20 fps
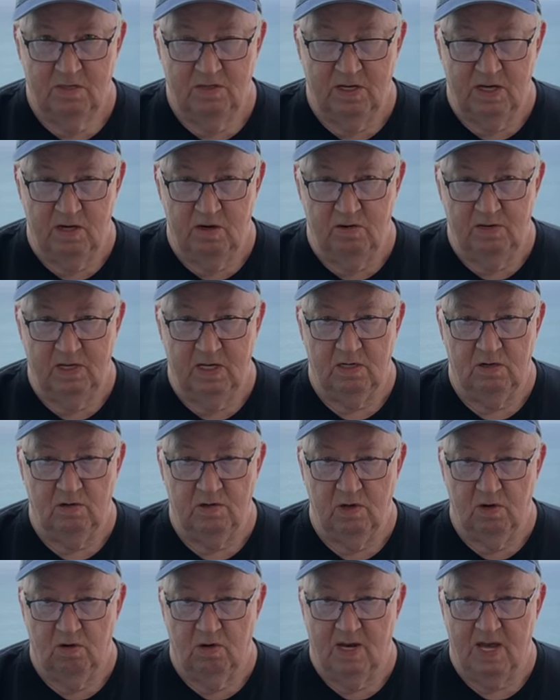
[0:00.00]
then you get on
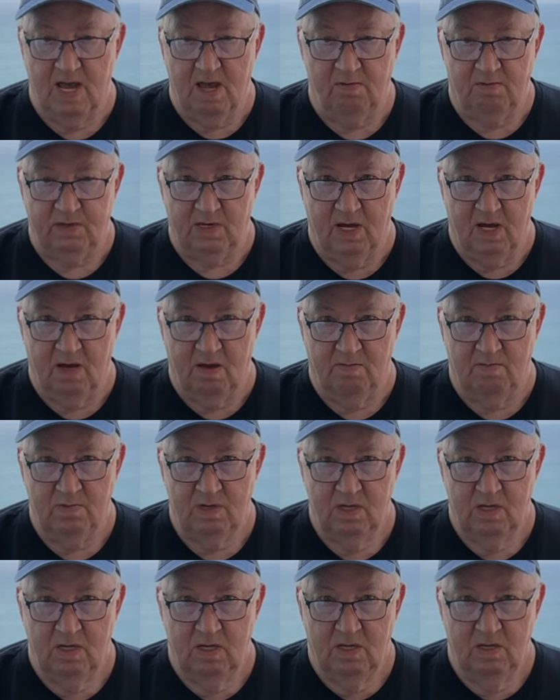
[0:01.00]
your laptop.
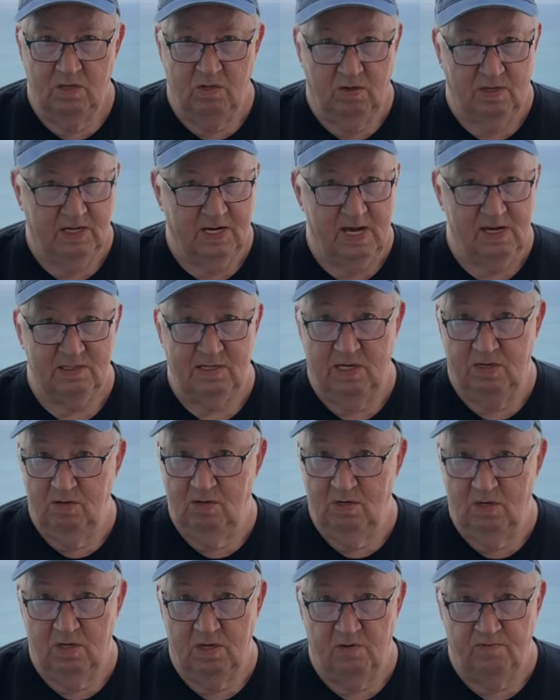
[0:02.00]
You can actually do
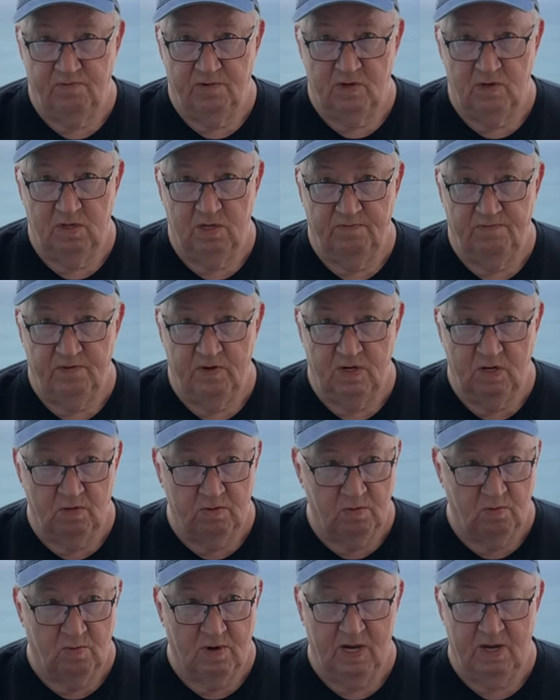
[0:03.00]
it on your phone if you're
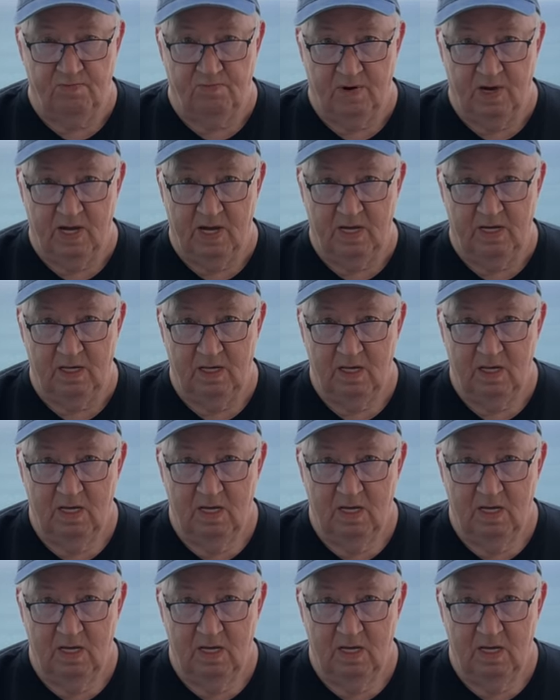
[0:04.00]
on Wi-Fi.